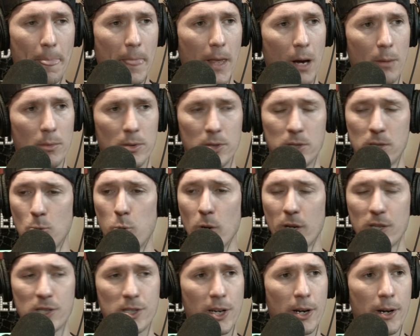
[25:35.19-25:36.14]
I'm
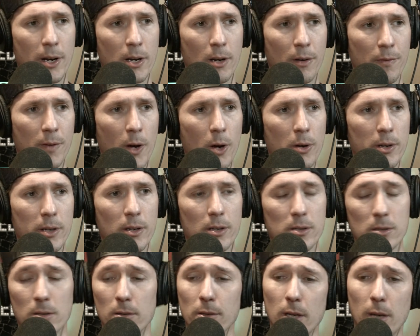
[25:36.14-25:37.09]
quick staring at your phone. He
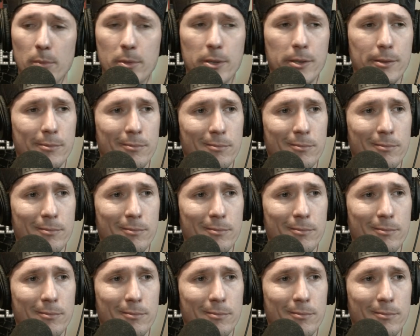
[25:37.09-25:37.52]
goes, hold up, dude.